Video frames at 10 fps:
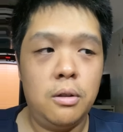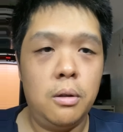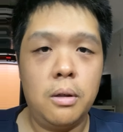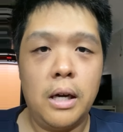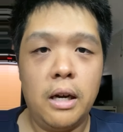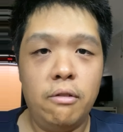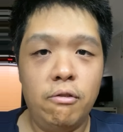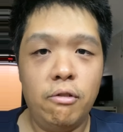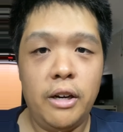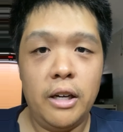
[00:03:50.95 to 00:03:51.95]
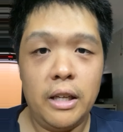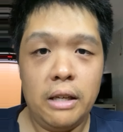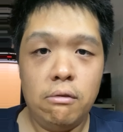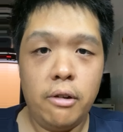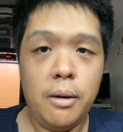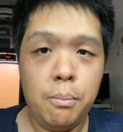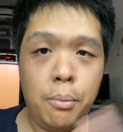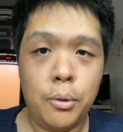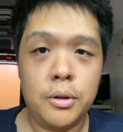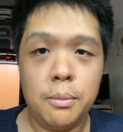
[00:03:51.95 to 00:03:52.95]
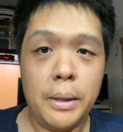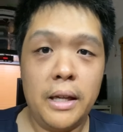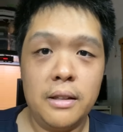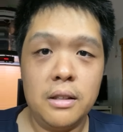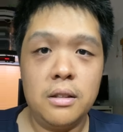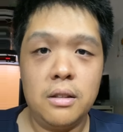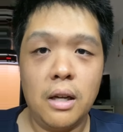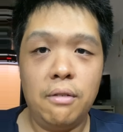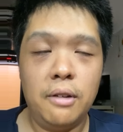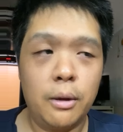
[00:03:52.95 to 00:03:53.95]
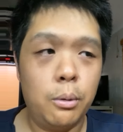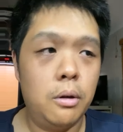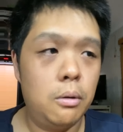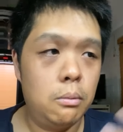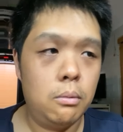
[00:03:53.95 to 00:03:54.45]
you can't really read books about this stuff like when you're